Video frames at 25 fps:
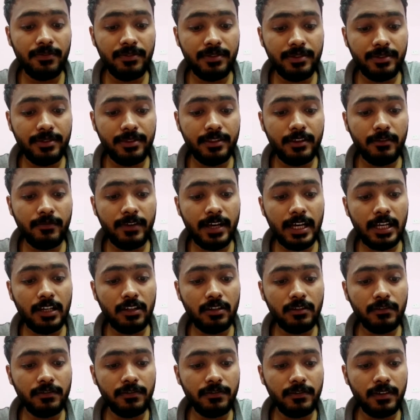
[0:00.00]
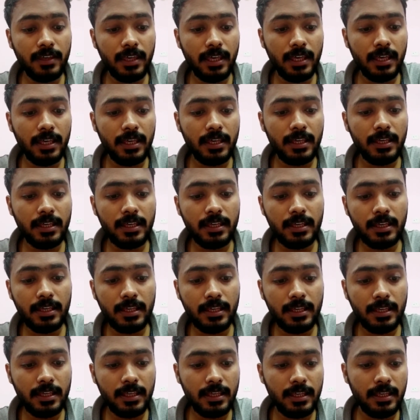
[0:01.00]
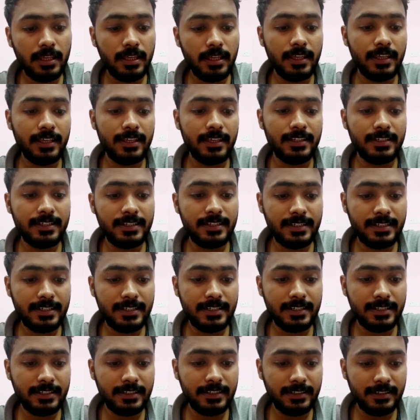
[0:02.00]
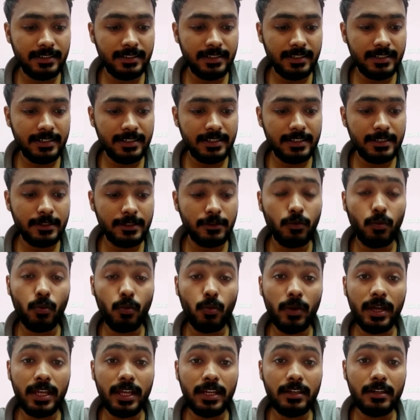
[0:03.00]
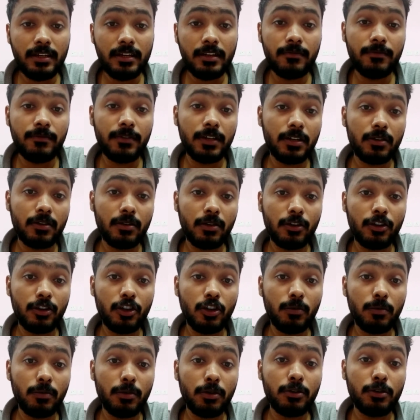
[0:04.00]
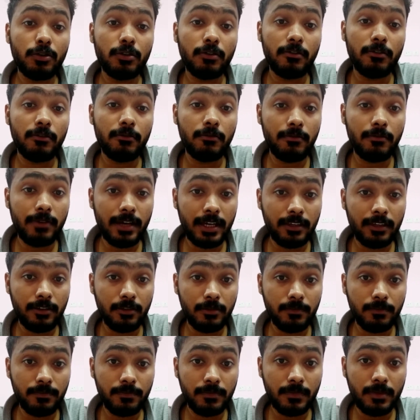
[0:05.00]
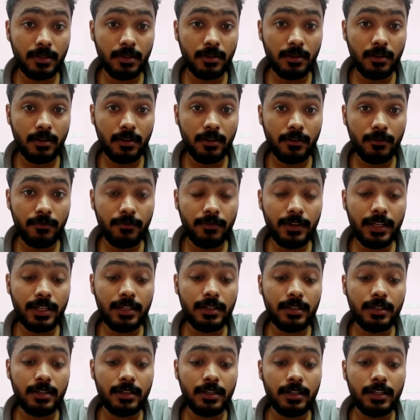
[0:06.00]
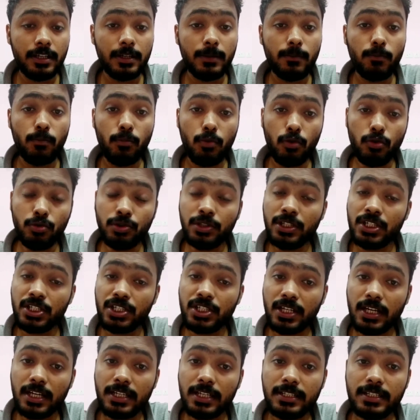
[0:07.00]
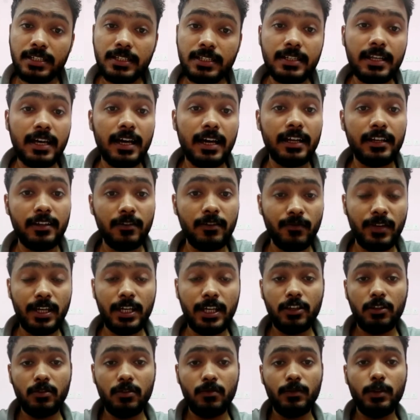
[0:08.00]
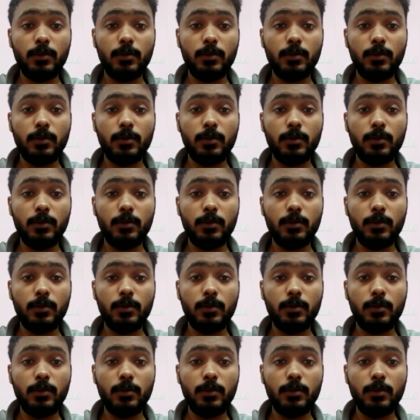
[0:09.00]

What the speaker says: The value of k is this when we are talking about vacuum. When both the charges are in vacuum,